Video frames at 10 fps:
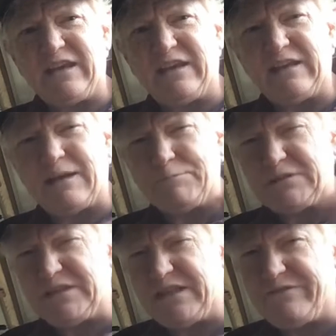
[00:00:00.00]
And I
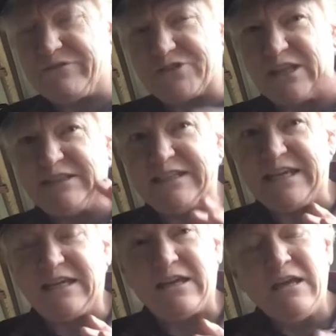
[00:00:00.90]
believe there's a
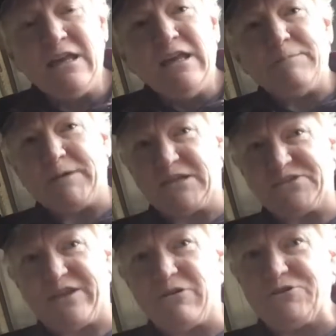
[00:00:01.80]
link
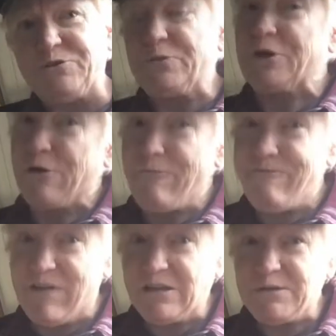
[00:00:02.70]
because they are doing a
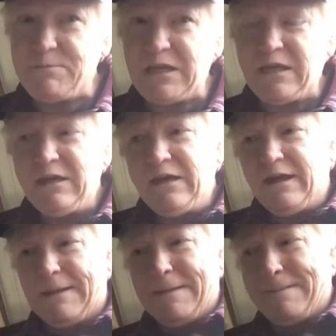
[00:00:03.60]
GoFundMe.
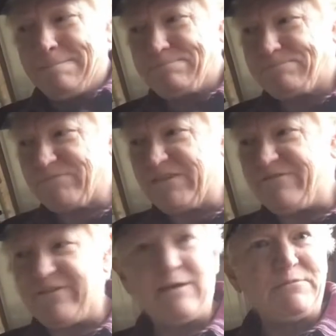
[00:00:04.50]
The
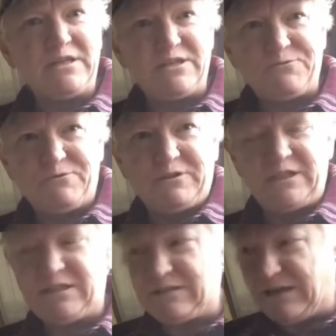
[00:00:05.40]
family is
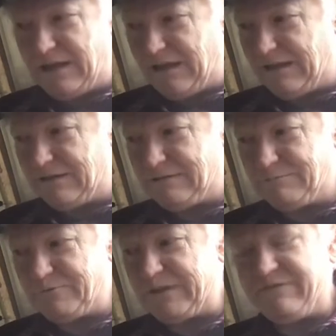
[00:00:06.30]
really,
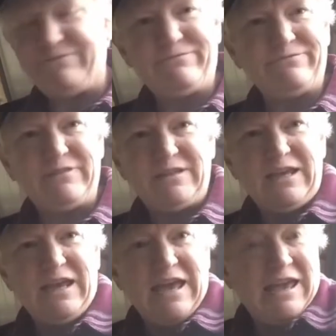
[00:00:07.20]
they've
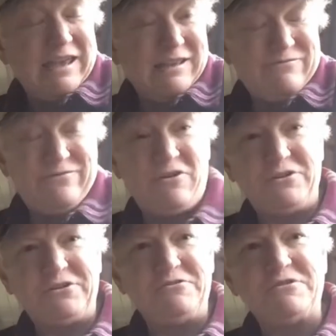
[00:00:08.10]

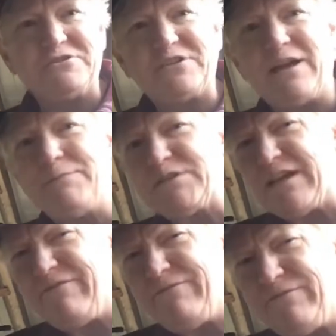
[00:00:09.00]
fallen on hard times. They
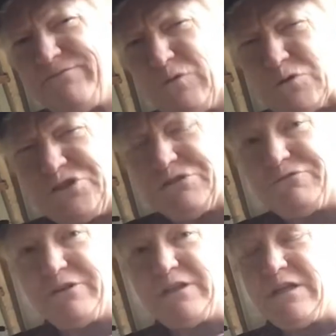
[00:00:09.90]
have 4
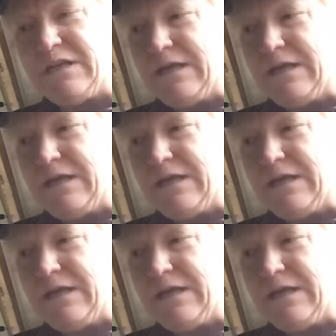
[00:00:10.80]
children.